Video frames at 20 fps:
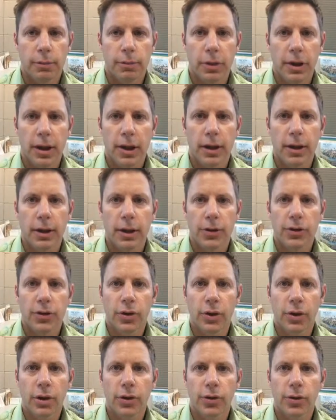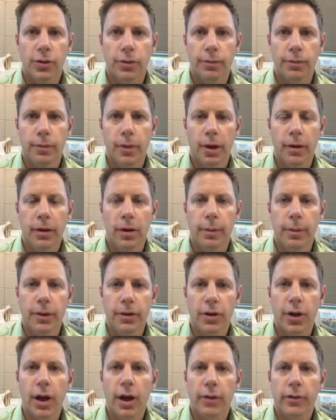planning a lesson is I think
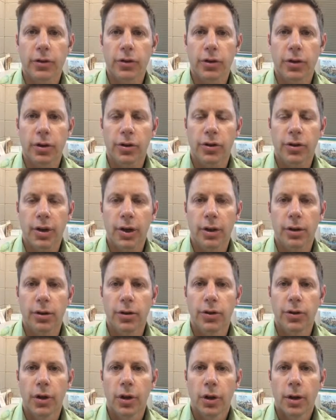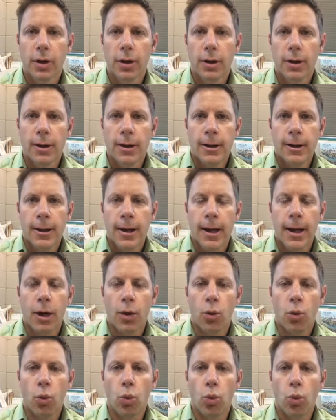about obviously the standards
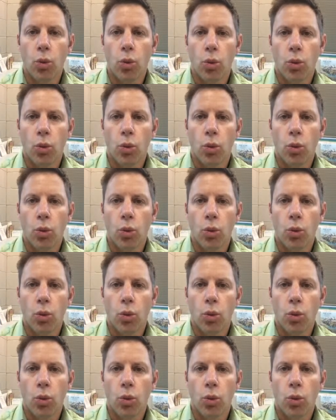and